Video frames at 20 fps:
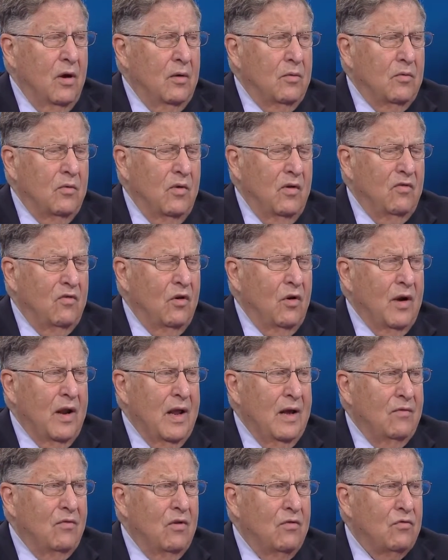a very
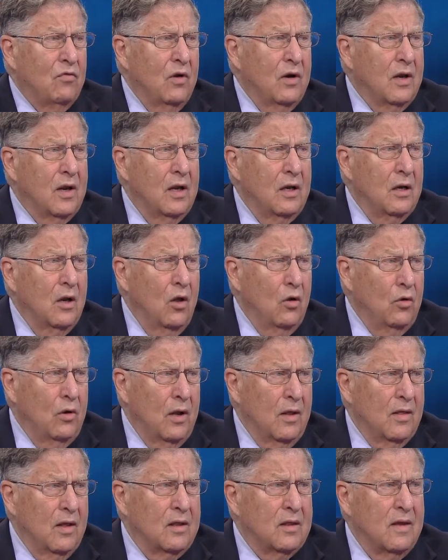heavy front-end
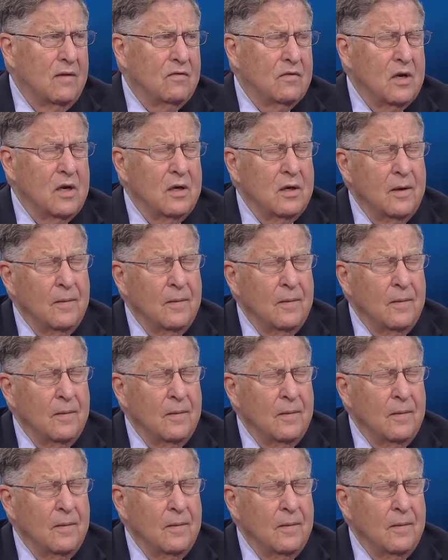loading that they've done.